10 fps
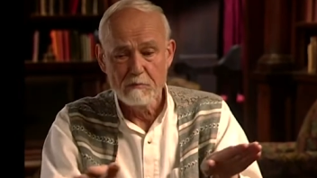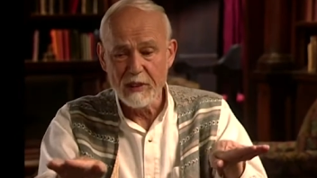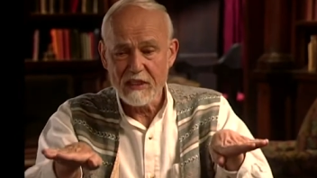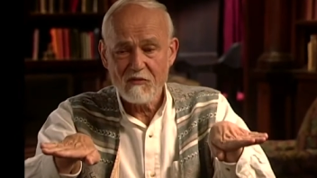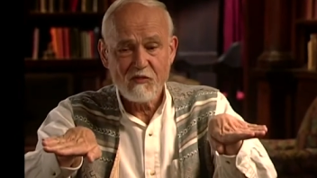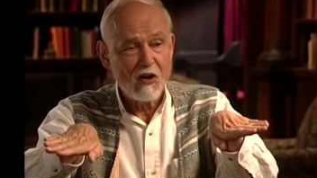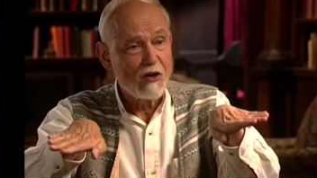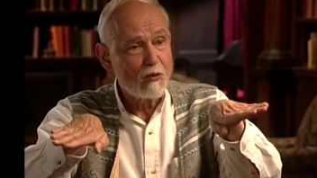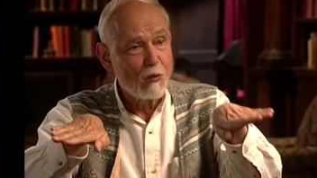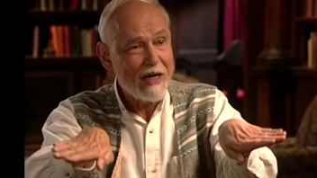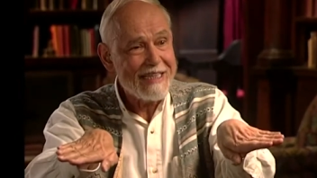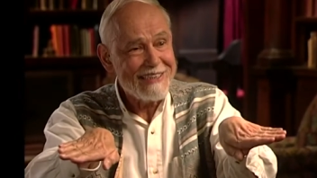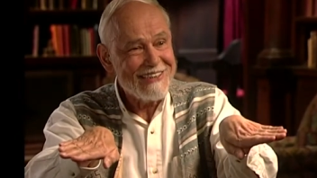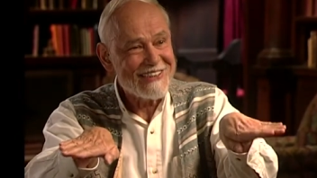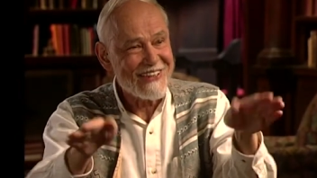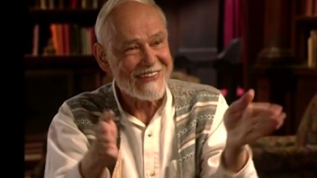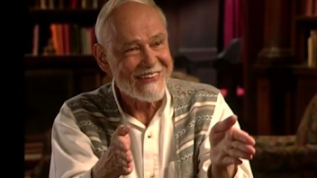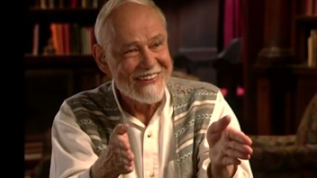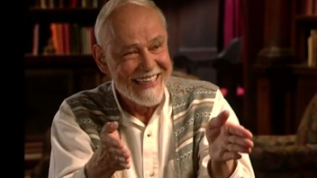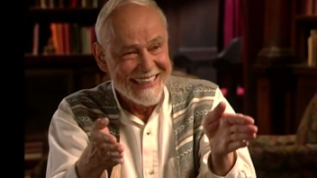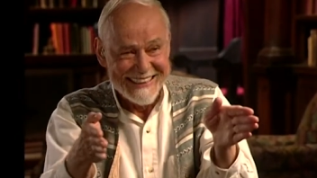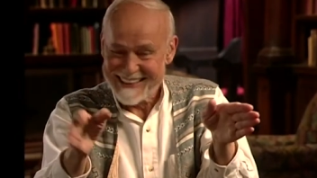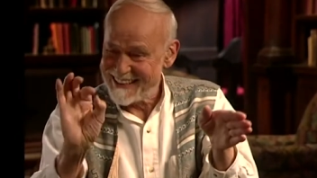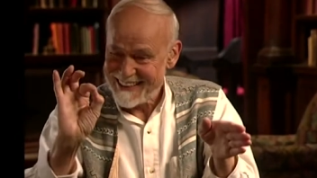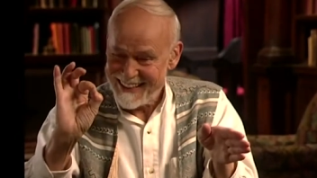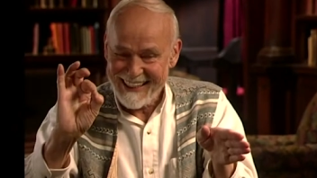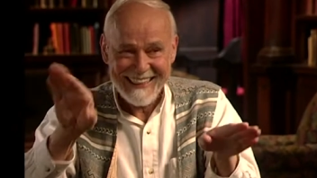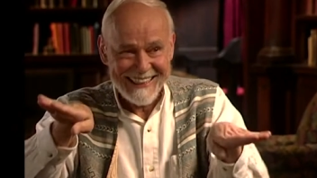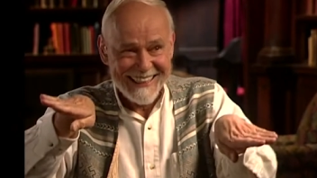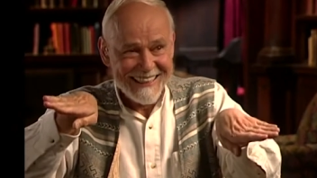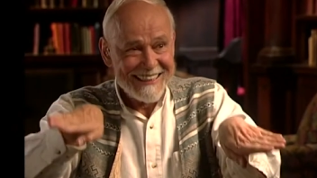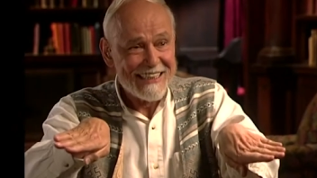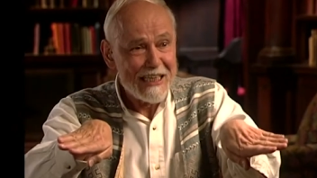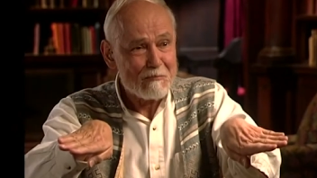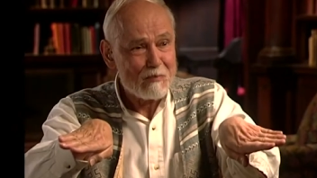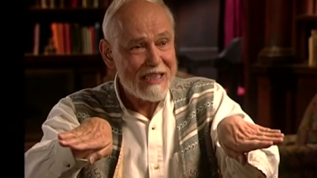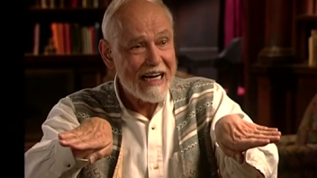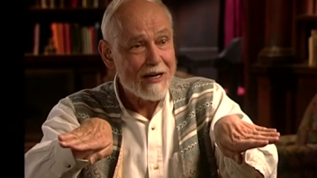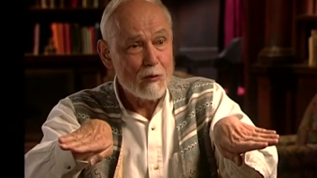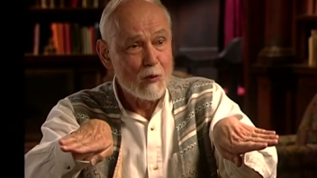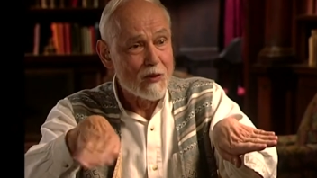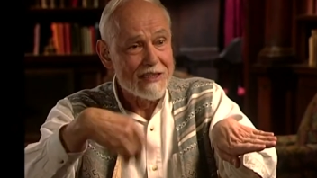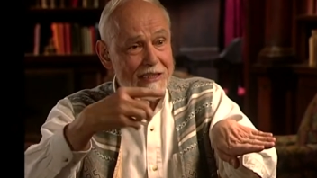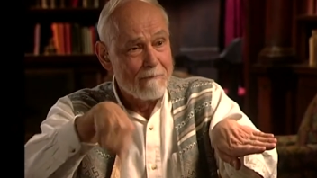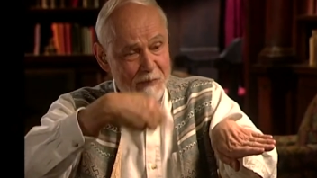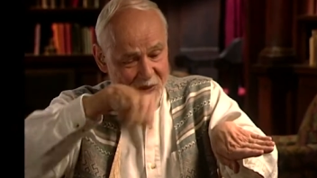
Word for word: But if our wings are slightly tipped downward,